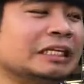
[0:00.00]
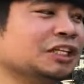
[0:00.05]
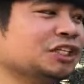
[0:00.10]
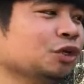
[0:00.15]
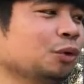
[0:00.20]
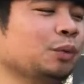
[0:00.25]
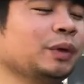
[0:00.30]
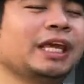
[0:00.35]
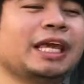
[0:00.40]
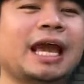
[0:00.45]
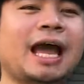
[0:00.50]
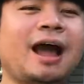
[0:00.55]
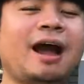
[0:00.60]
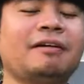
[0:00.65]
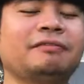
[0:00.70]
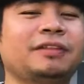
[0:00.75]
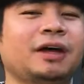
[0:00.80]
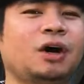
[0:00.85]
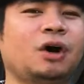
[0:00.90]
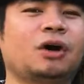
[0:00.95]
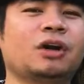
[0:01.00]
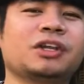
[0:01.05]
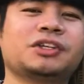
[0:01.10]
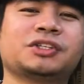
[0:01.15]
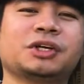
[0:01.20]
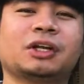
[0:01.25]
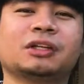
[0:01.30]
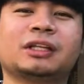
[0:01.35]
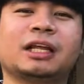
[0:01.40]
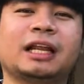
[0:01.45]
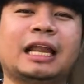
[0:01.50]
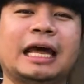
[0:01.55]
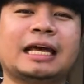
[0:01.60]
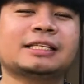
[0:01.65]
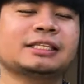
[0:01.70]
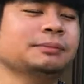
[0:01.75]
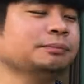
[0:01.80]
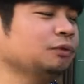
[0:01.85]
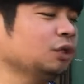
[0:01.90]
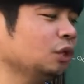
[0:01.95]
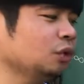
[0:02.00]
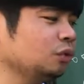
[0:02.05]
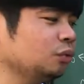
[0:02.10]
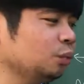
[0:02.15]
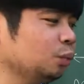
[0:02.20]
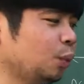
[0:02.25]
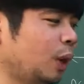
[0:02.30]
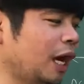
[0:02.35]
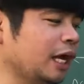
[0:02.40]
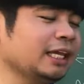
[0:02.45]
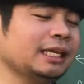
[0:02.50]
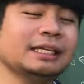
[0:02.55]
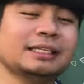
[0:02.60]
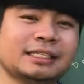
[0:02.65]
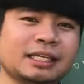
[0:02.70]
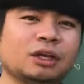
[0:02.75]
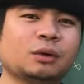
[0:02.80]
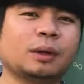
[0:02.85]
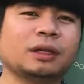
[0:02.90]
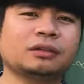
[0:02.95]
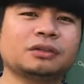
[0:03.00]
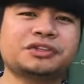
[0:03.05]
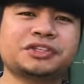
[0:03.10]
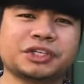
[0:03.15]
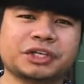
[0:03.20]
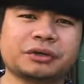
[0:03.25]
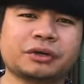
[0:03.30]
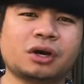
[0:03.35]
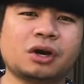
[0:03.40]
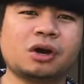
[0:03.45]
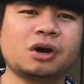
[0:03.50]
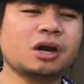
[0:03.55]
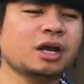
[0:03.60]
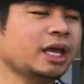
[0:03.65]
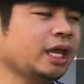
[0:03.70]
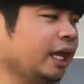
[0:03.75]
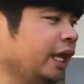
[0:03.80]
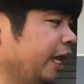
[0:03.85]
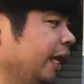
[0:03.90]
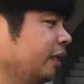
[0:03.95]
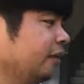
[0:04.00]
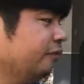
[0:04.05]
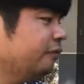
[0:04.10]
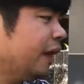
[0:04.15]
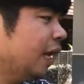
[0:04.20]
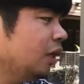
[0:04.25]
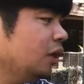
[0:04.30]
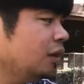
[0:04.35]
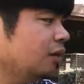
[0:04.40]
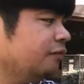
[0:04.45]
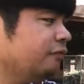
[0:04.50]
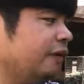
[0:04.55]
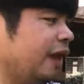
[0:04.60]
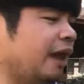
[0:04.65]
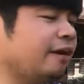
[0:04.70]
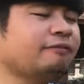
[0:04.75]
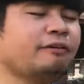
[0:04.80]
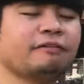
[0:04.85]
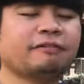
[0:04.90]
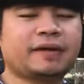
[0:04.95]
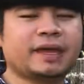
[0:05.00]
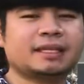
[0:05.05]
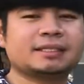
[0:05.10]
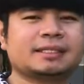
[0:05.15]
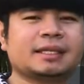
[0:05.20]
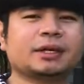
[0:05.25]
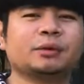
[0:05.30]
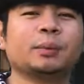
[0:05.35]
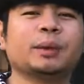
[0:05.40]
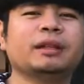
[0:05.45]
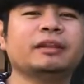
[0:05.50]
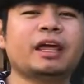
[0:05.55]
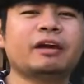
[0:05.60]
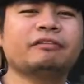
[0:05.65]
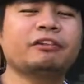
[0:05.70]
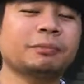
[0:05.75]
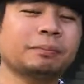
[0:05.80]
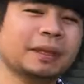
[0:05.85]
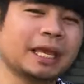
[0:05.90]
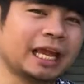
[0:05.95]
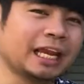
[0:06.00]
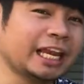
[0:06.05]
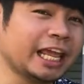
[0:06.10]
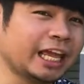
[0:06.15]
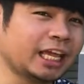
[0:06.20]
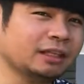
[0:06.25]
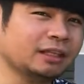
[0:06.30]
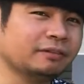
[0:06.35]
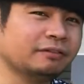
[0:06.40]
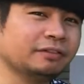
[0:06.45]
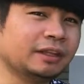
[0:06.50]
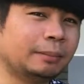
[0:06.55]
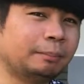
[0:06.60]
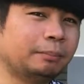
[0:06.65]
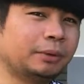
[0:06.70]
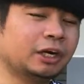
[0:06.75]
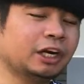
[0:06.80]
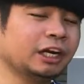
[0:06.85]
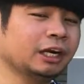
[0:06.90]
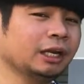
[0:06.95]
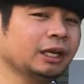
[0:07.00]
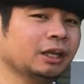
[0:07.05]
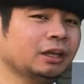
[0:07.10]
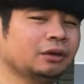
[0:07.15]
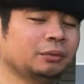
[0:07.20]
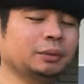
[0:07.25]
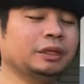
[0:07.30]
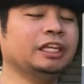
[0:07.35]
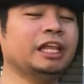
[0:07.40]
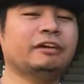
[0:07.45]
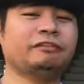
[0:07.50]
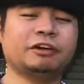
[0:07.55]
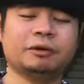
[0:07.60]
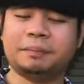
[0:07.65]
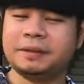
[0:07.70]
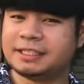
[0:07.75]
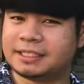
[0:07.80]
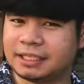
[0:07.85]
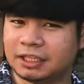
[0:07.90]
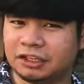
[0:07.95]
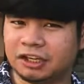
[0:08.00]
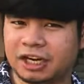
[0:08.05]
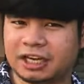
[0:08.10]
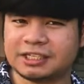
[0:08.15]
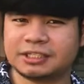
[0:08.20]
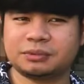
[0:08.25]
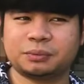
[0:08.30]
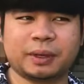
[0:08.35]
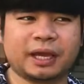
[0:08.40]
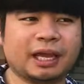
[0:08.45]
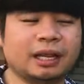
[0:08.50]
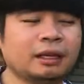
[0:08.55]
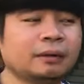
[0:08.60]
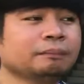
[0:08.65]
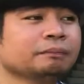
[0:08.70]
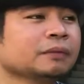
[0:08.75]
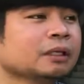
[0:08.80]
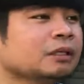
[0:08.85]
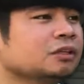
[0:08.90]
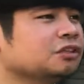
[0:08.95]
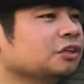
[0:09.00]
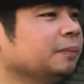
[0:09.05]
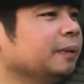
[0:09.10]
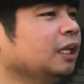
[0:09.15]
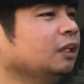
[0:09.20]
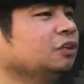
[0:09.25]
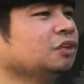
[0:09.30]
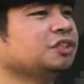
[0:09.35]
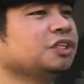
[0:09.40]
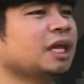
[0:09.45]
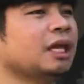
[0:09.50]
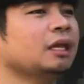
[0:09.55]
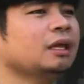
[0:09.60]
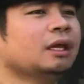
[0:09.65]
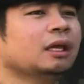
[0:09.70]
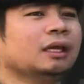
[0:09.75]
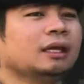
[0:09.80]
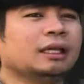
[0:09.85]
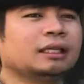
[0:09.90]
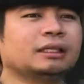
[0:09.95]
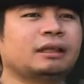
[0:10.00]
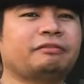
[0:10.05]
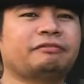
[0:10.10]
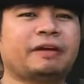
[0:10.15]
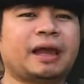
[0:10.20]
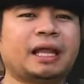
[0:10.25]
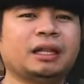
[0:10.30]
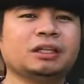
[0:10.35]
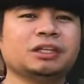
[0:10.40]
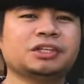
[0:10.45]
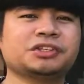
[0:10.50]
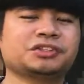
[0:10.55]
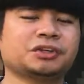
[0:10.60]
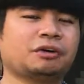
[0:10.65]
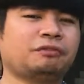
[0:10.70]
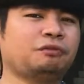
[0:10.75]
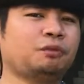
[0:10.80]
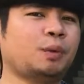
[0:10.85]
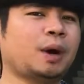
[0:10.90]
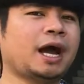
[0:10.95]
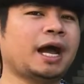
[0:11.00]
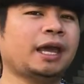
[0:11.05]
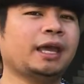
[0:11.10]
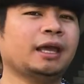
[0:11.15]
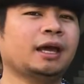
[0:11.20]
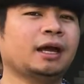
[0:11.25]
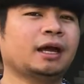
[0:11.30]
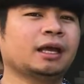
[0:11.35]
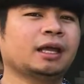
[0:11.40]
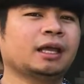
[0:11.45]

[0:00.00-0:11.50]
So we have the horizontal asymptote, y is equal to 0, and the value of f of x here will never be a negative number, will never be 0 as well. So meaning to say, the values of y